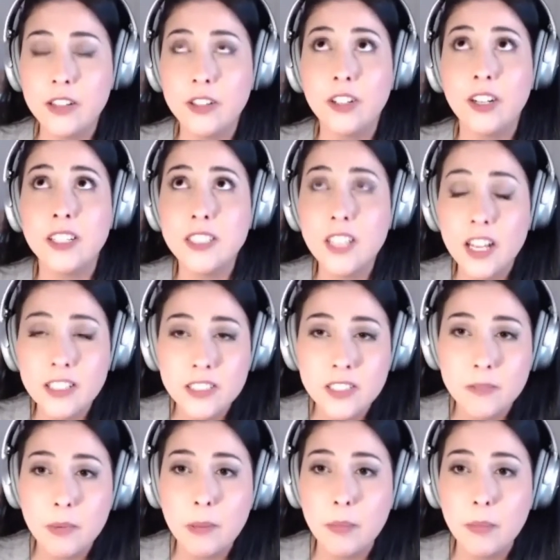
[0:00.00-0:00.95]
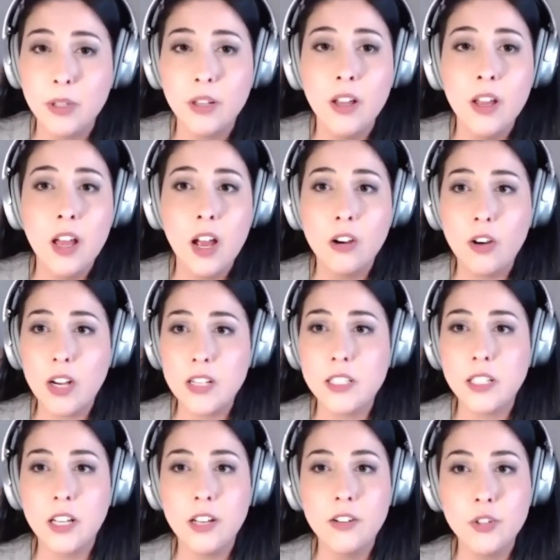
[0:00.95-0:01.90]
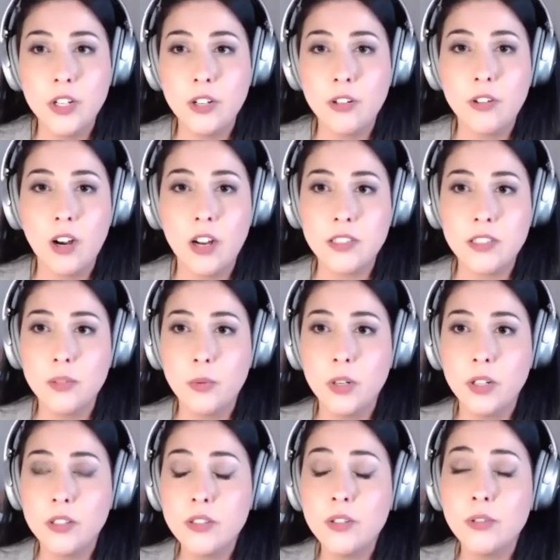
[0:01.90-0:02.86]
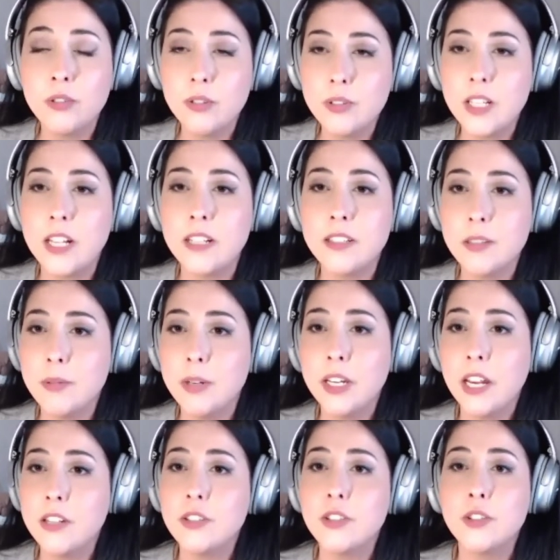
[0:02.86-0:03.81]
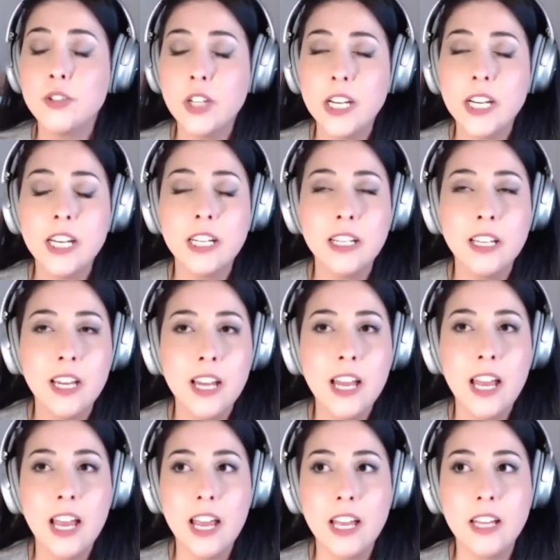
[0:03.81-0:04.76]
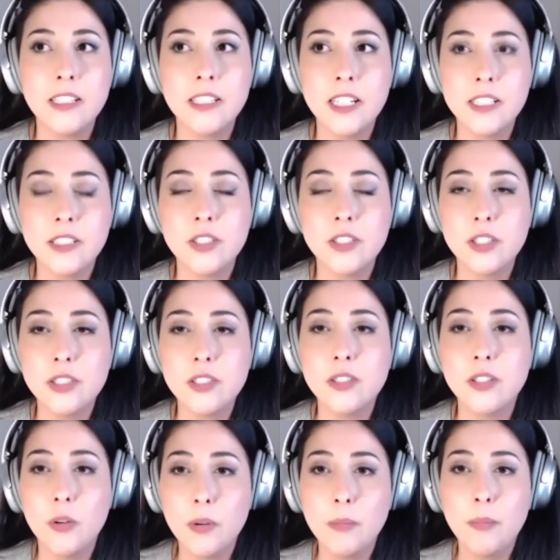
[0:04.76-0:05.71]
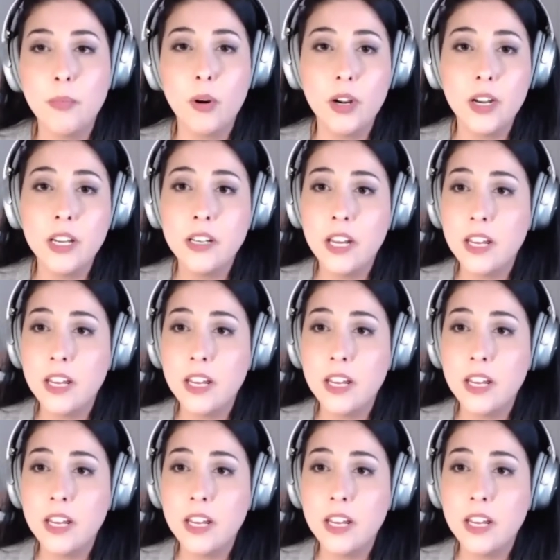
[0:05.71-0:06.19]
There are tons of people across the country and across the world who do science communication training, and it's just so important.